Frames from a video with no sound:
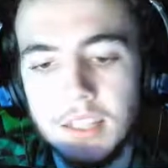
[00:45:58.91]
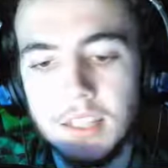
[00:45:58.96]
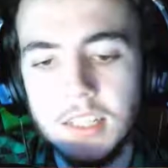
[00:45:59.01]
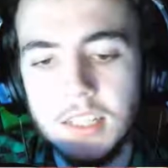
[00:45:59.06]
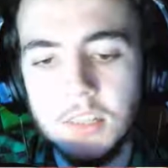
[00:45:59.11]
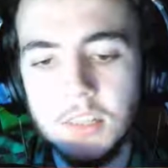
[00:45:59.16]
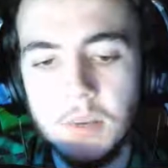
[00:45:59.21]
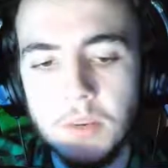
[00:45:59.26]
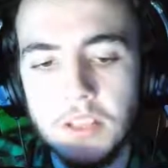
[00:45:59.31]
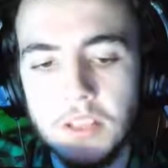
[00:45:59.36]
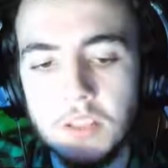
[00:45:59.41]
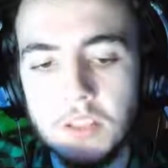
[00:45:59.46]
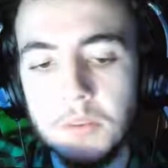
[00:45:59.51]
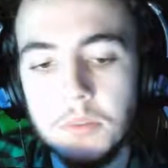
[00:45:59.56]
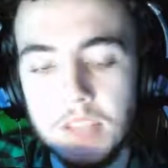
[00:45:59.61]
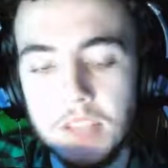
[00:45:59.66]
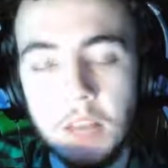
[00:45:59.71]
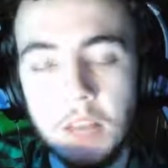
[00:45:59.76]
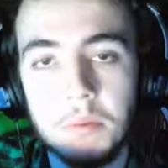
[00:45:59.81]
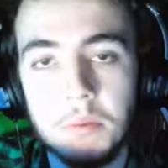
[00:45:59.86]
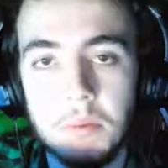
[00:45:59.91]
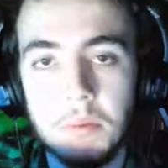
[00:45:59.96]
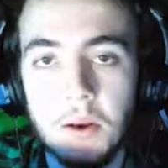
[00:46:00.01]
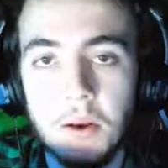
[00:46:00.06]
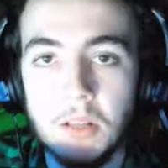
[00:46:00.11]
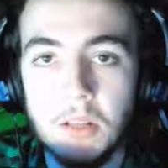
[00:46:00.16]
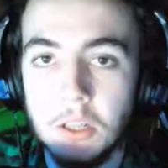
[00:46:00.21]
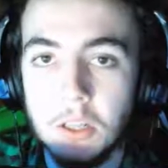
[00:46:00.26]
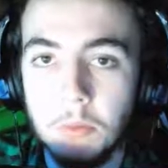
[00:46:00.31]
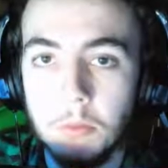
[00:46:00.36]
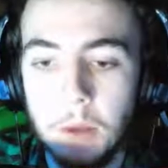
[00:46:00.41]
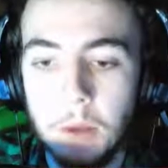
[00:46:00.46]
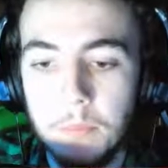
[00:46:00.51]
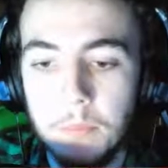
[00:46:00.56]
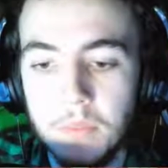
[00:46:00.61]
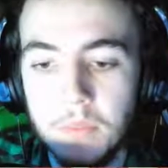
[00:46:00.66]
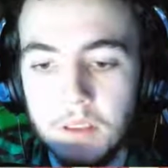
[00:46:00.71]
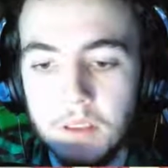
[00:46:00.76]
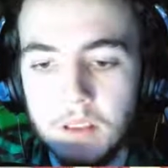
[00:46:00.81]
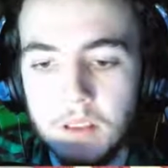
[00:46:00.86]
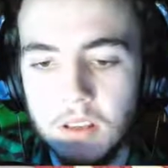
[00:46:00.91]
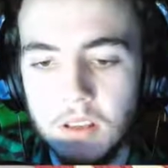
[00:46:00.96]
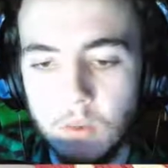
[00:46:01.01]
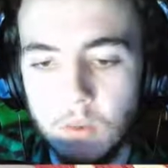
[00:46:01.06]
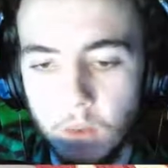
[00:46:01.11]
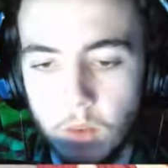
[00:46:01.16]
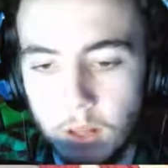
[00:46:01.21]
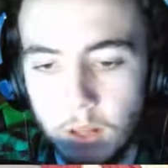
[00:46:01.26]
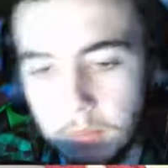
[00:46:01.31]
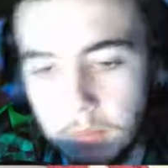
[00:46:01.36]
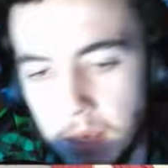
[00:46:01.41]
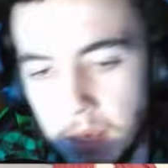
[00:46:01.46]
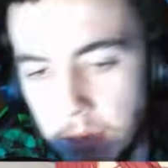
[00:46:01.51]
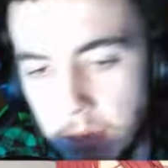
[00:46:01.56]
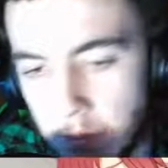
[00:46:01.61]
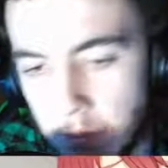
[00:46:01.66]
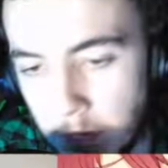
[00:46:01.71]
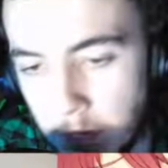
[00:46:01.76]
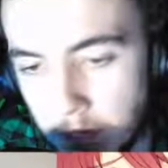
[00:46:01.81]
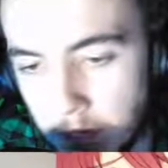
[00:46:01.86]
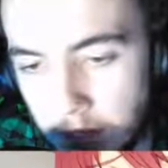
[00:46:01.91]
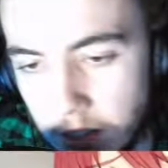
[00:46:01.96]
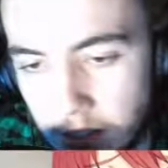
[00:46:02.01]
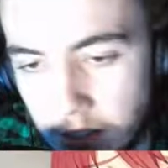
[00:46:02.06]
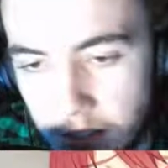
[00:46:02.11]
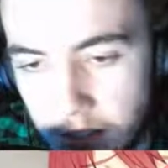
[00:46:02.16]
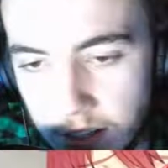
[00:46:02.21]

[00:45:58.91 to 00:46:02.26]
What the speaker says: The least we can do is help them out a little bit. Well, maybe, but...